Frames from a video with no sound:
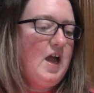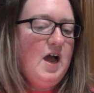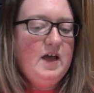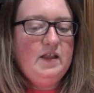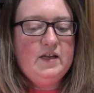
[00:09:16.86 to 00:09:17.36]

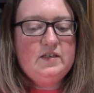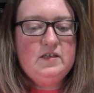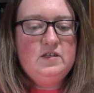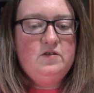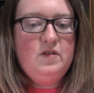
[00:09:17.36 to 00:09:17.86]
I like
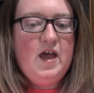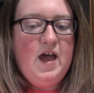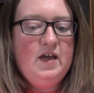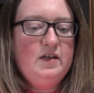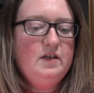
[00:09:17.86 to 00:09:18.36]
to do
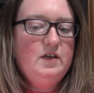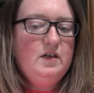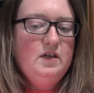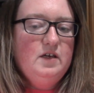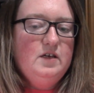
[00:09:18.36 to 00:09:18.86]
that.
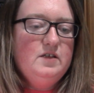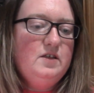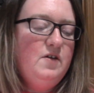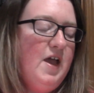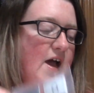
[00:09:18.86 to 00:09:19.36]

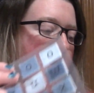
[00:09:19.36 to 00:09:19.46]
So yeah,